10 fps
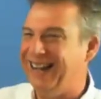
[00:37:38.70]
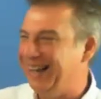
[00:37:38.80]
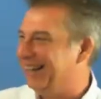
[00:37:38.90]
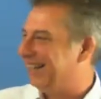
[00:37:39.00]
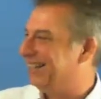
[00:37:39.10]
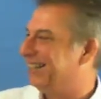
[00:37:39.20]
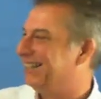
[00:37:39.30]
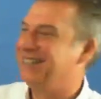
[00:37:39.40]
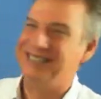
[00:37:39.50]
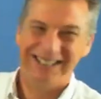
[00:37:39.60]

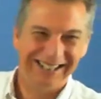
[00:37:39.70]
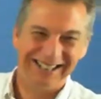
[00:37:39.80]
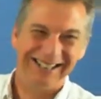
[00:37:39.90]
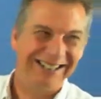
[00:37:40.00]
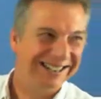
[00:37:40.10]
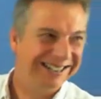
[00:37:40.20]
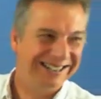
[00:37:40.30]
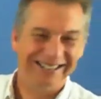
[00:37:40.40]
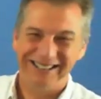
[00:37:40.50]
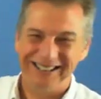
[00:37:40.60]

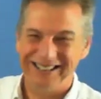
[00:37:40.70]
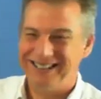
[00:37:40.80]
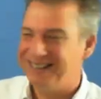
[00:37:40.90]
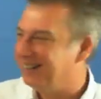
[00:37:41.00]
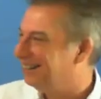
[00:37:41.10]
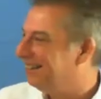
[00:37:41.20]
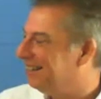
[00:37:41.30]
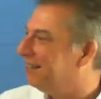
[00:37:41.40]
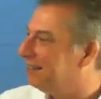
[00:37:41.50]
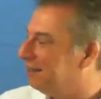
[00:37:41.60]

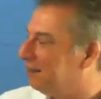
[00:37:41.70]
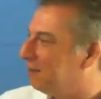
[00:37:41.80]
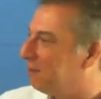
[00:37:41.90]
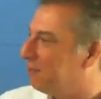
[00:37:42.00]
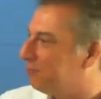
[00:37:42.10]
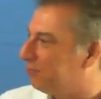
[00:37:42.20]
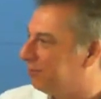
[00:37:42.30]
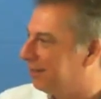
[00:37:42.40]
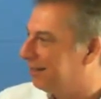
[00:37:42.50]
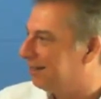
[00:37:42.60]

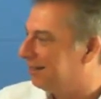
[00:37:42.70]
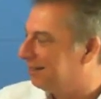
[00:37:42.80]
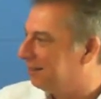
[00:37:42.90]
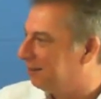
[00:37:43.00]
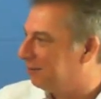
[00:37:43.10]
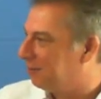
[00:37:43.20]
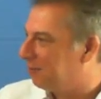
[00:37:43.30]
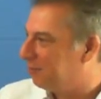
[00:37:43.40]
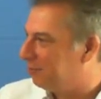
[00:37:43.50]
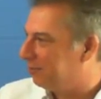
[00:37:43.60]

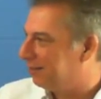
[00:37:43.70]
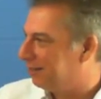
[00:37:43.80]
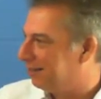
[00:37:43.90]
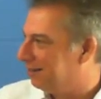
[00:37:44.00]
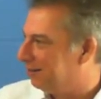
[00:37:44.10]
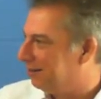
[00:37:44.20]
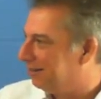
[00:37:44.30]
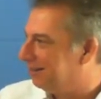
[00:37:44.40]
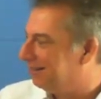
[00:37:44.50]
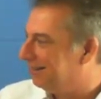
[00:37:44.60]

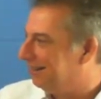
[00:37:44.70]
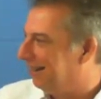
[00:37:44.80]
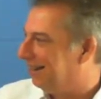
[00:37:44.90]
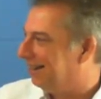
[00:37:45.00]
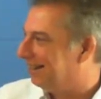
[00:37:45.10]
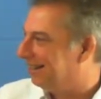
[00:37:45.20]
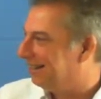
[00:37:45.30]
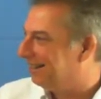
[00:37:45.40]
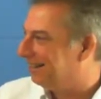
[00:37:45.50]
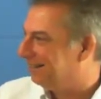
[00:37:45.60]

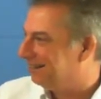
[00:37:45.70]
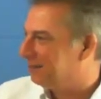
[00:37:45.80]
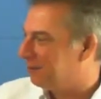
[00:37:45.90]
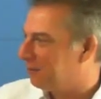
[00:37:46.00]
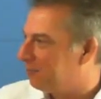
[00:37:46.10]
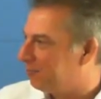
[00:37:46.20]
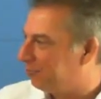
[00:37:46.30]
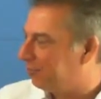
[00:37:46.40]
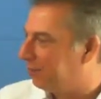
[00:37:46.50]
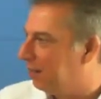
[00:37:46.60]
No words are spoken by the person on screen.